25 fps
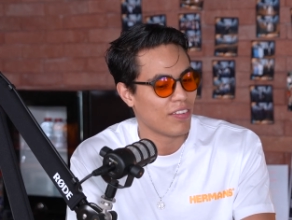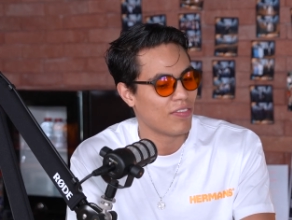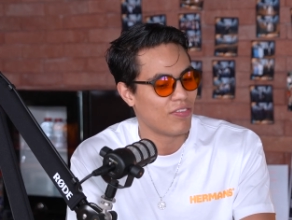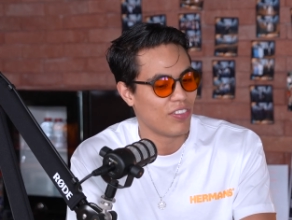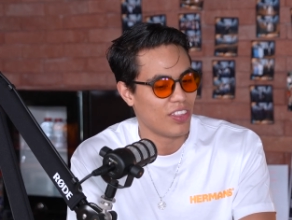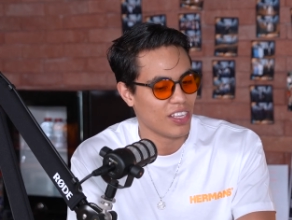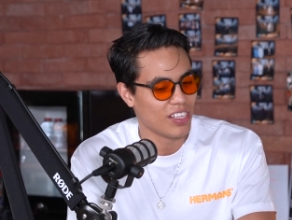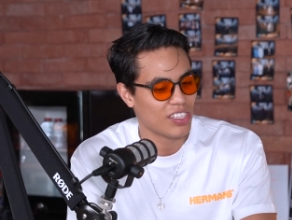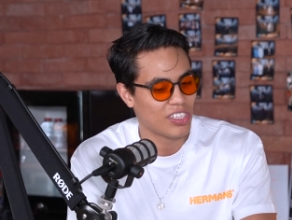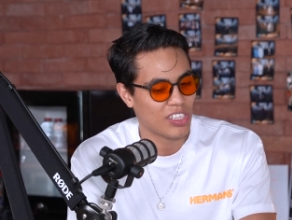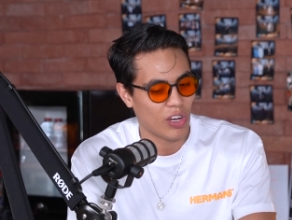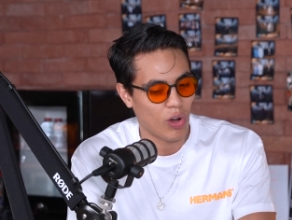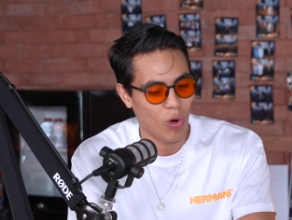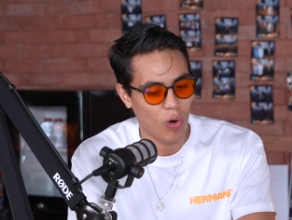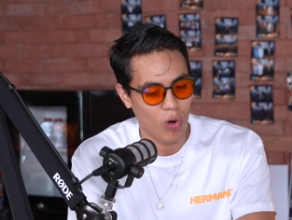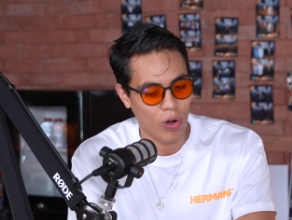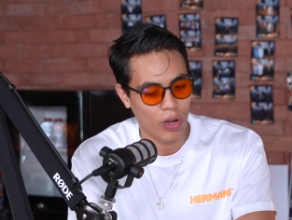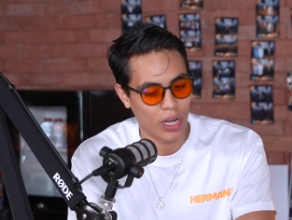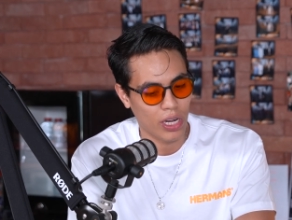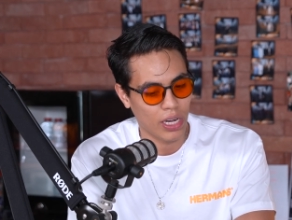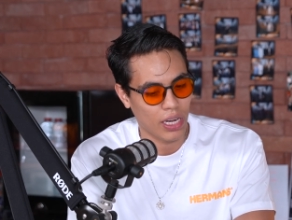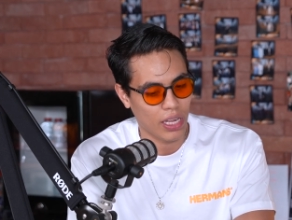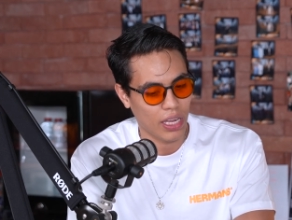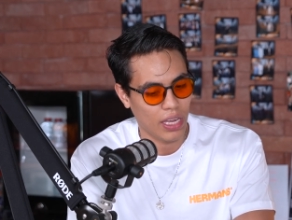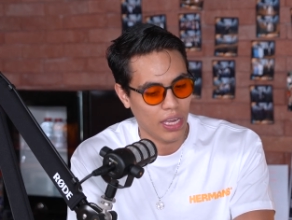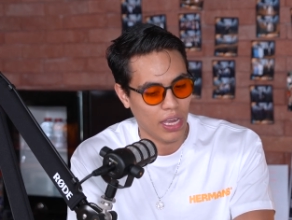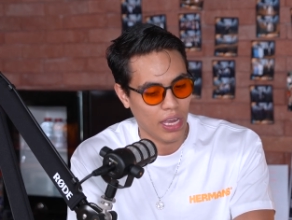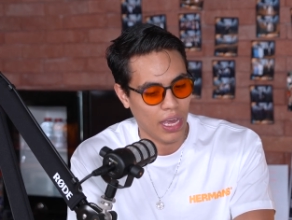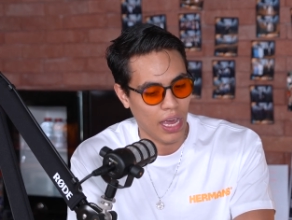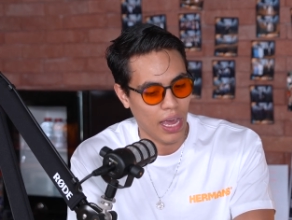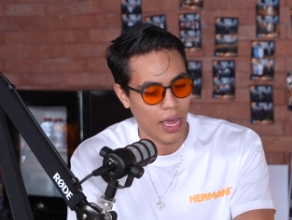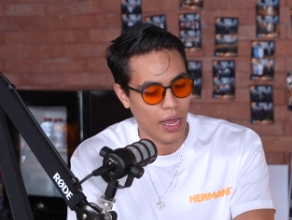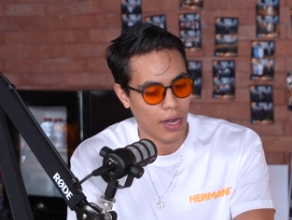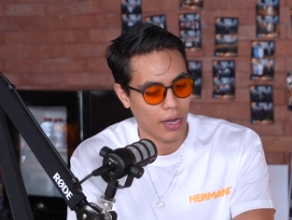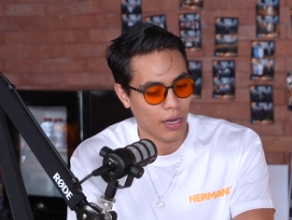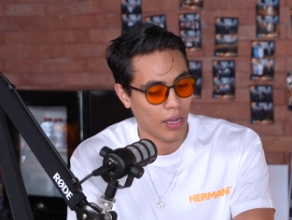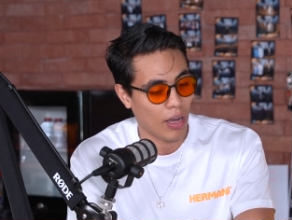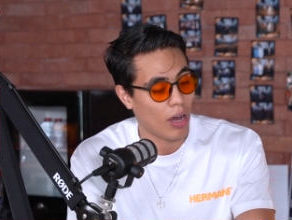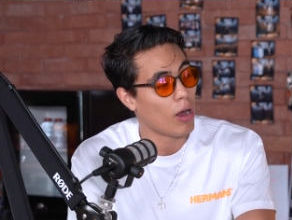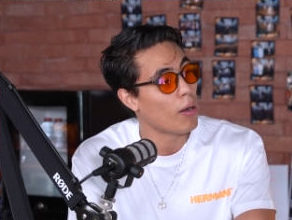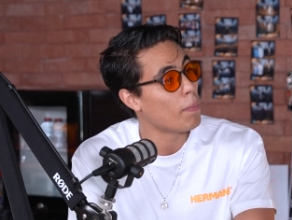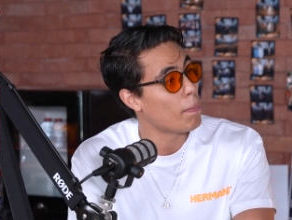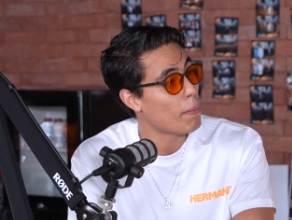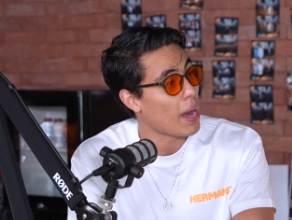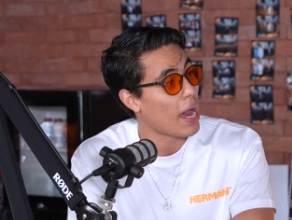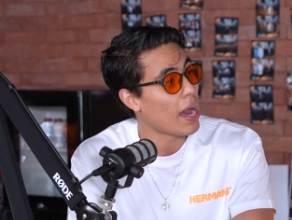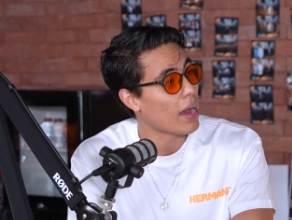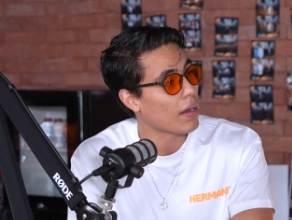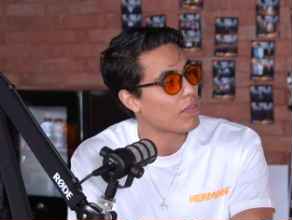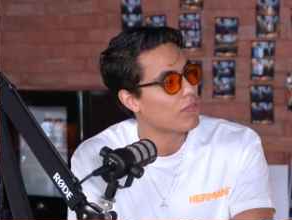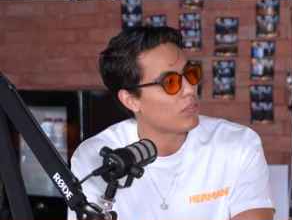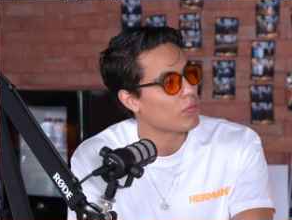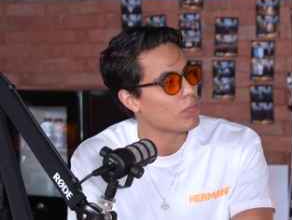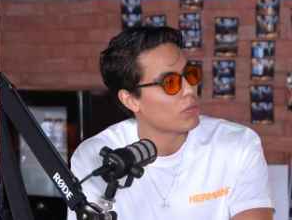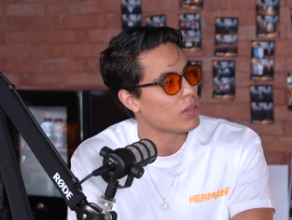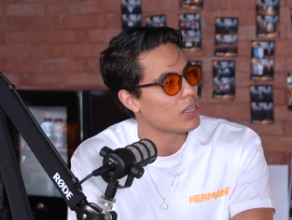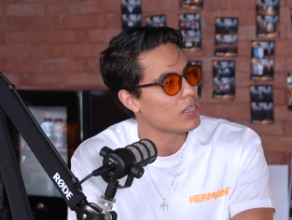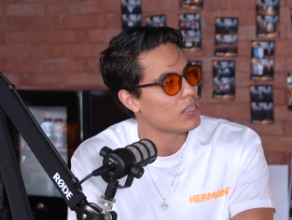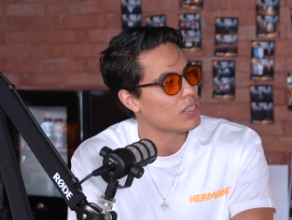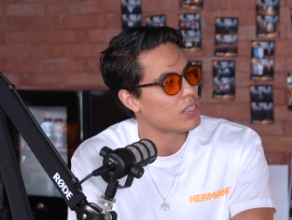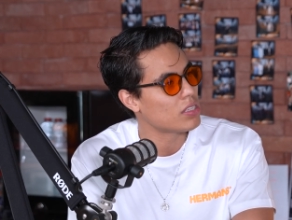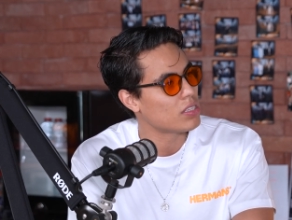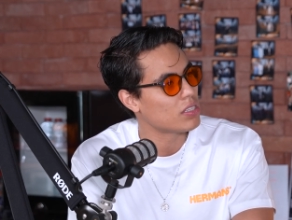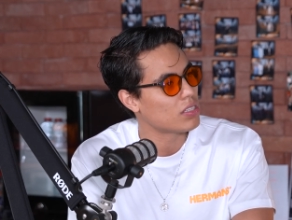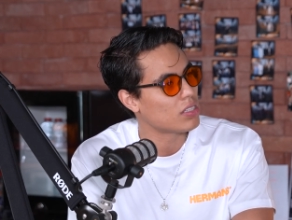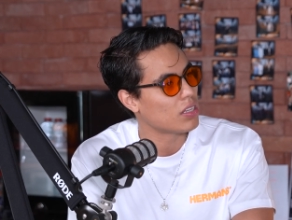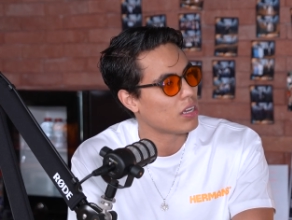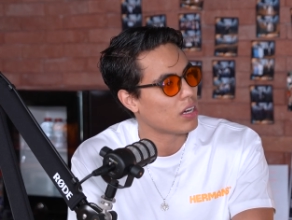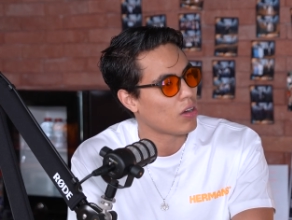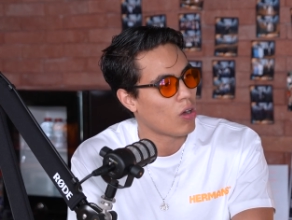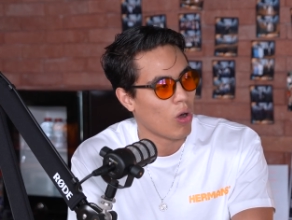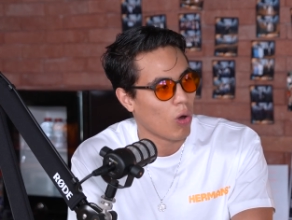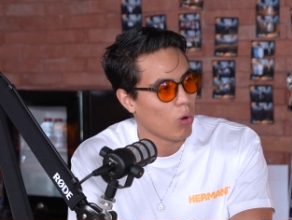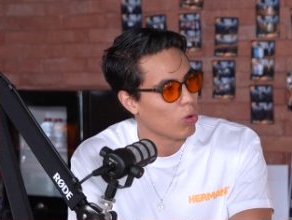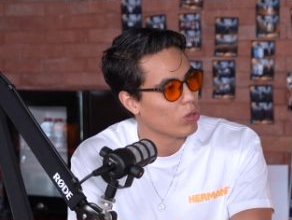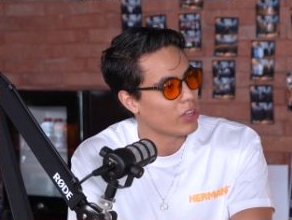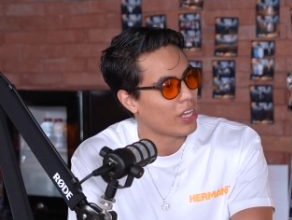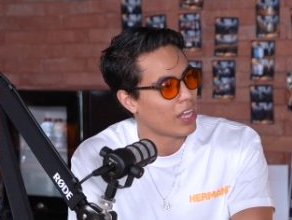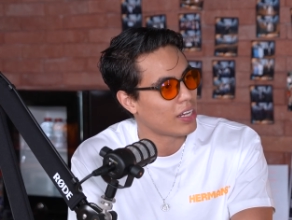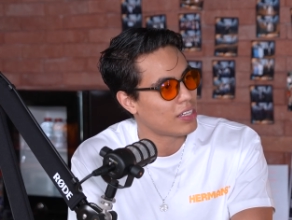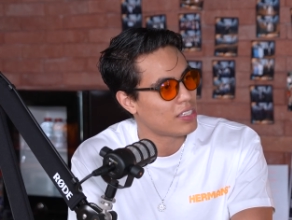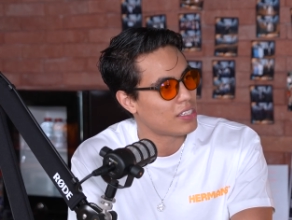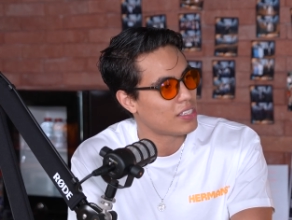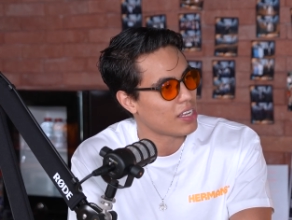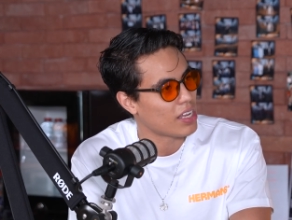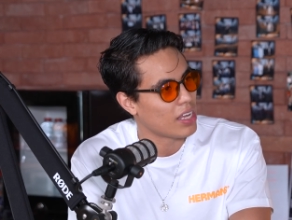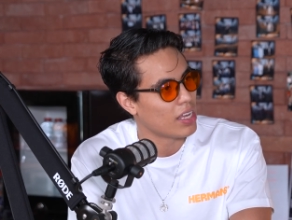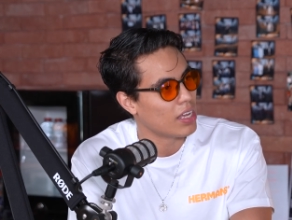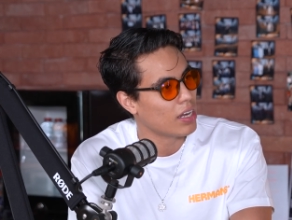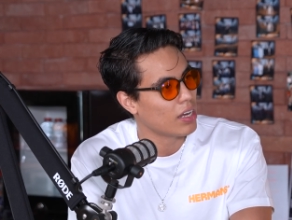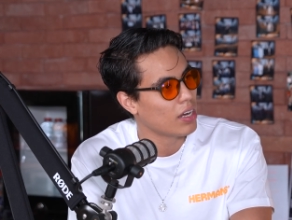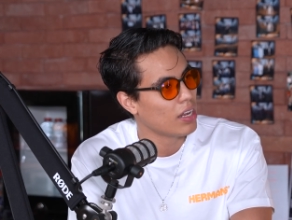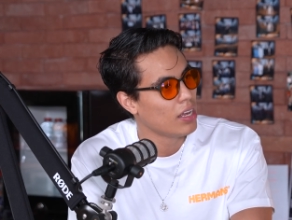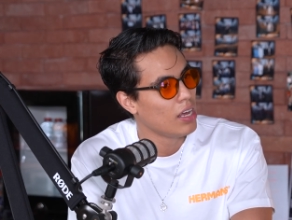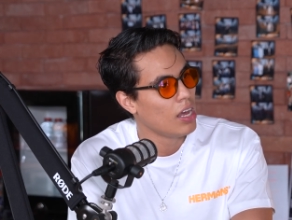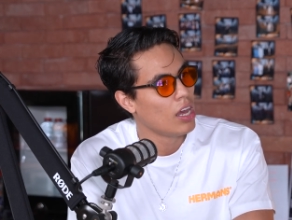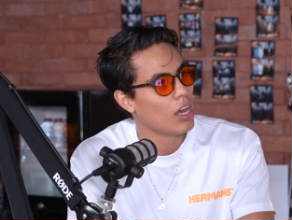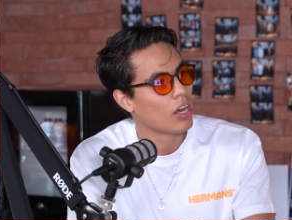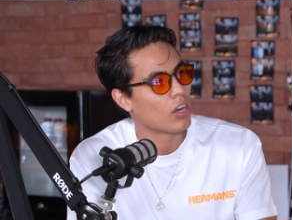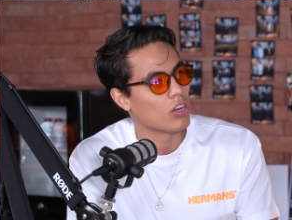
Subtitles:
if this coin can come back from this hole that's in,